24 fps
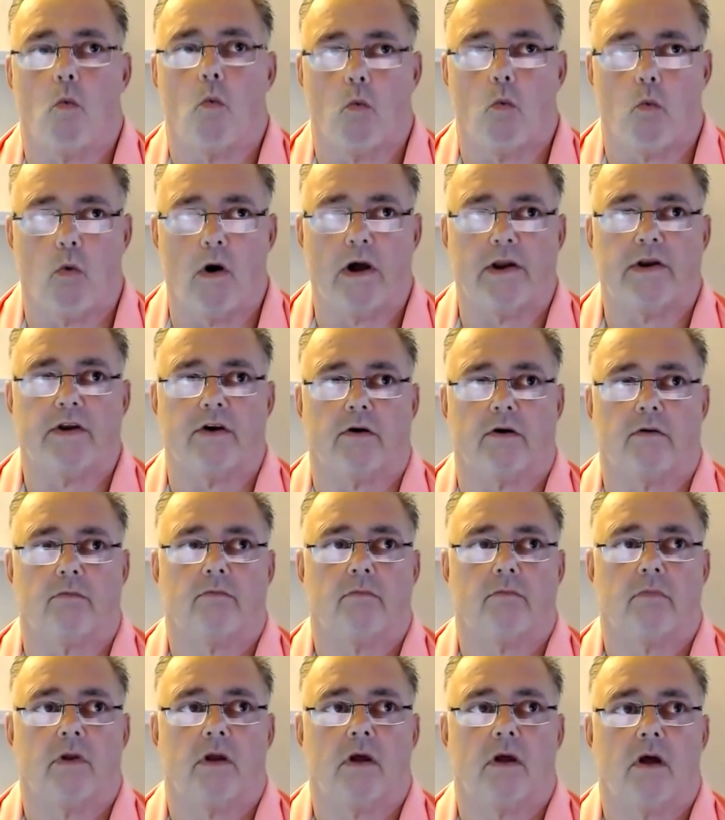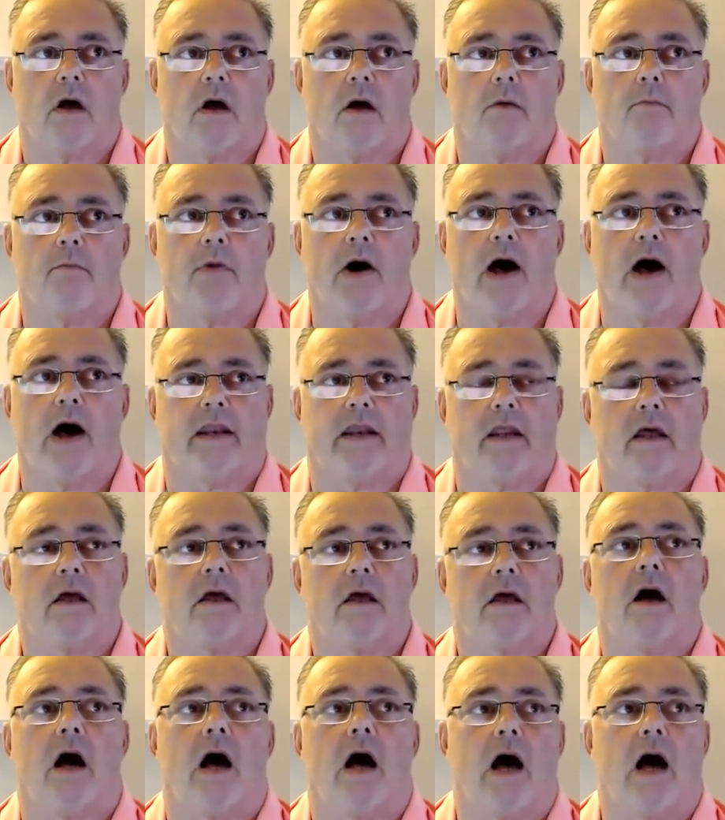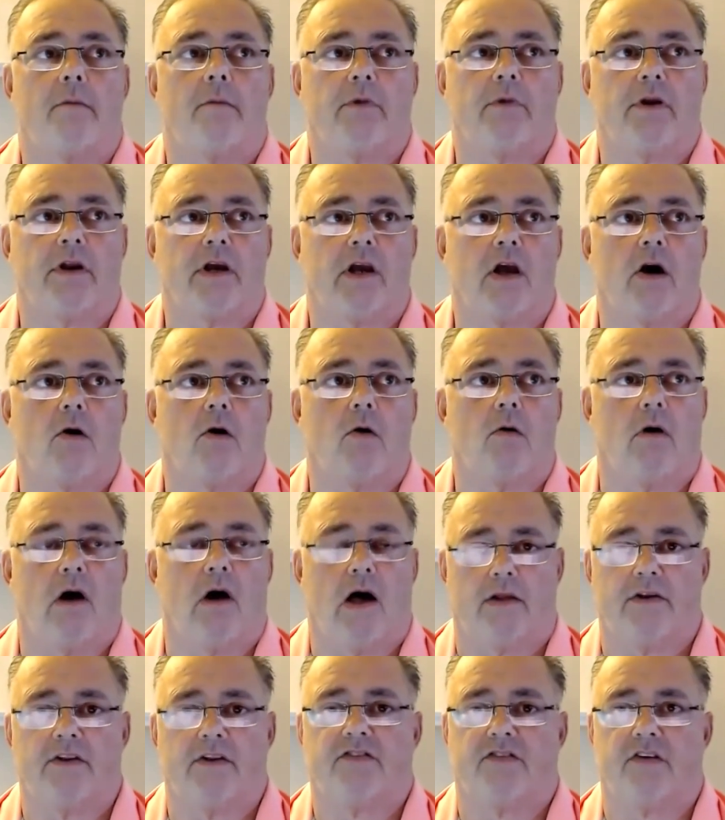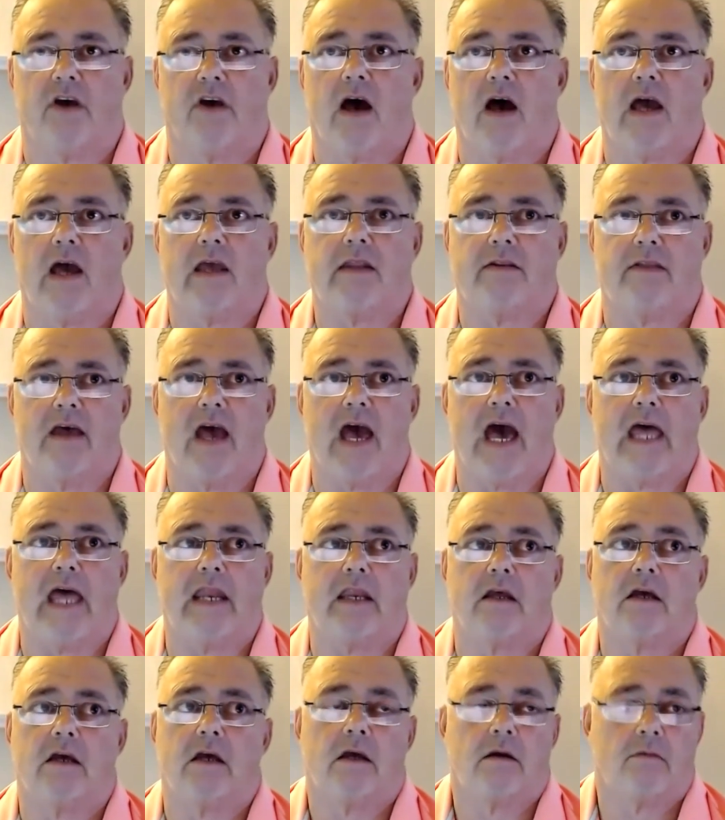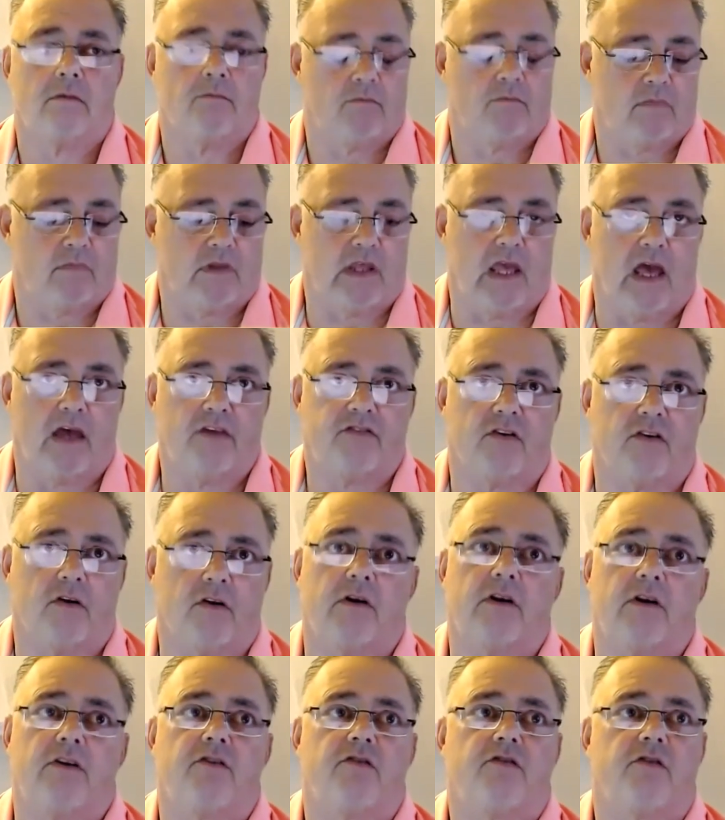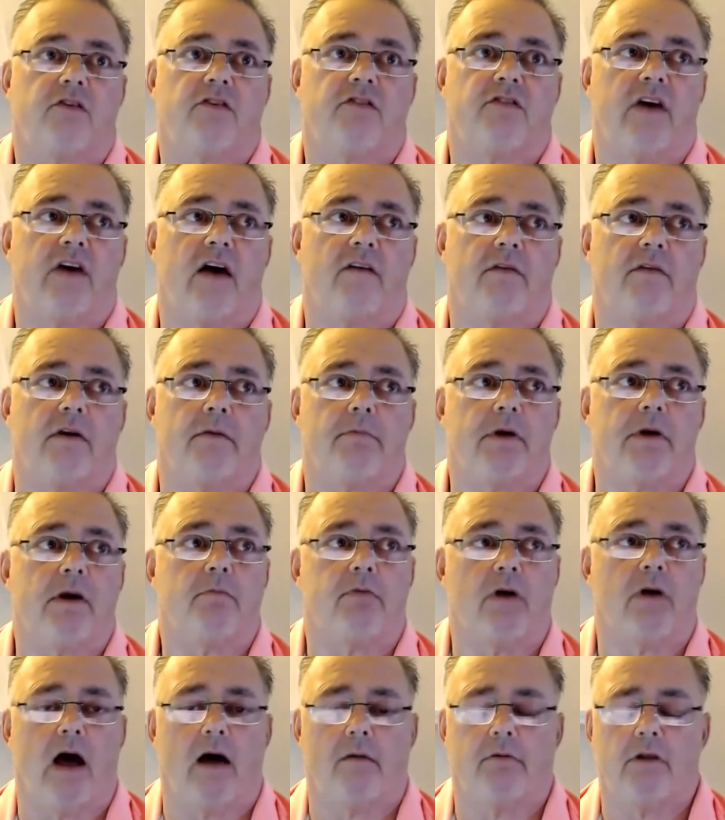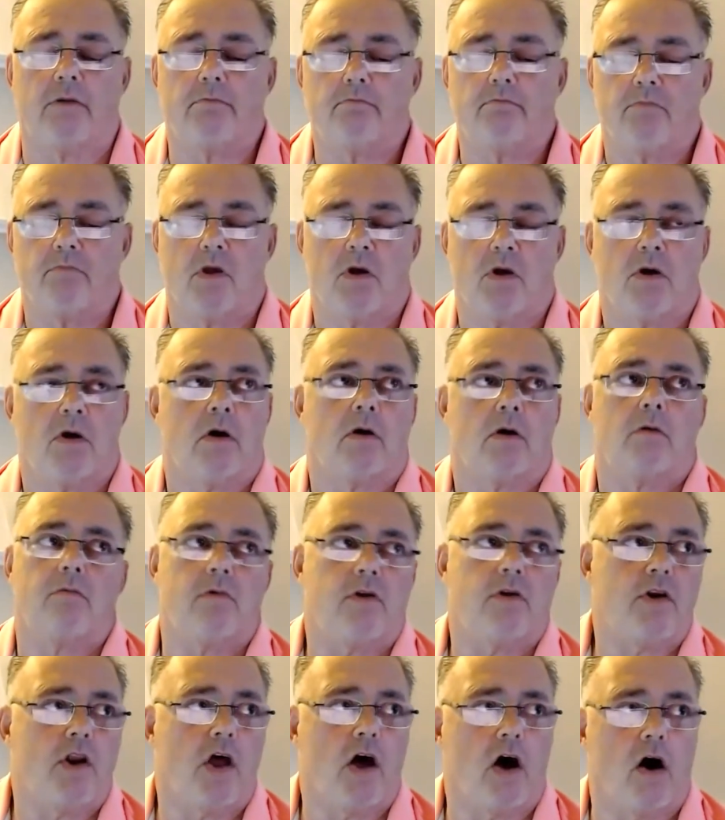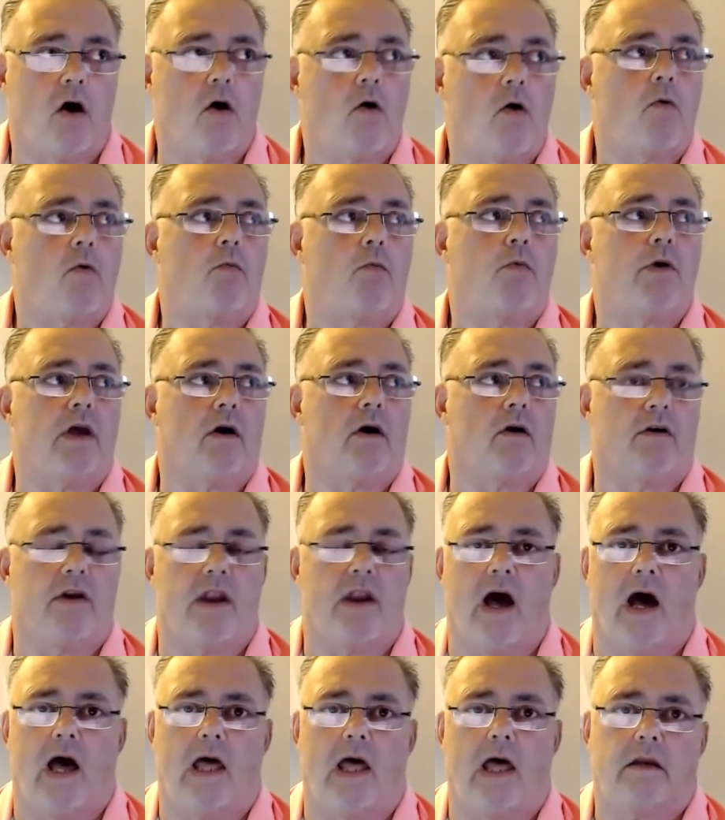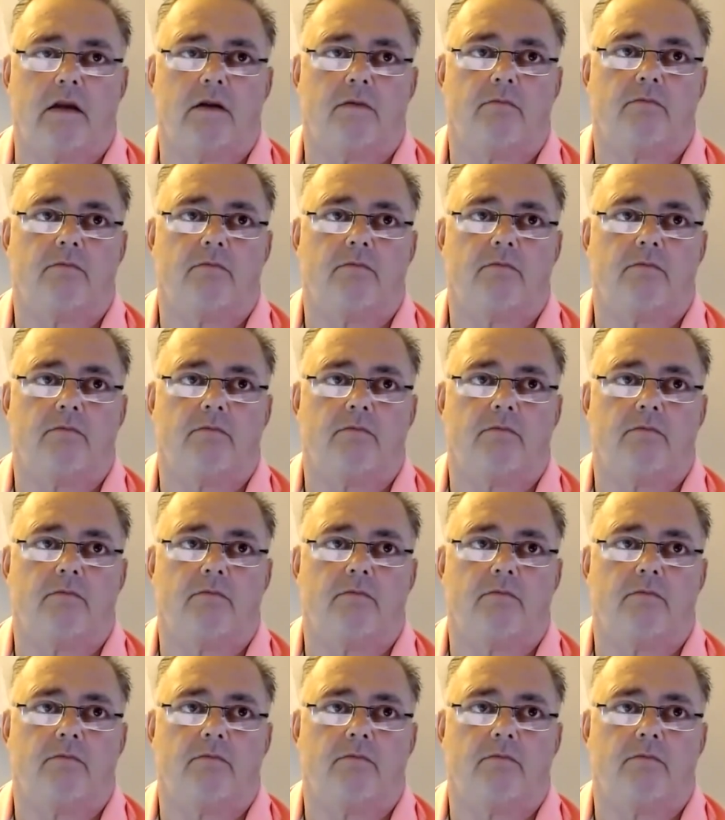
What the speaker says: wonder. But I'm going to go on the side that, yes, our industry is having a big problem. No, we are not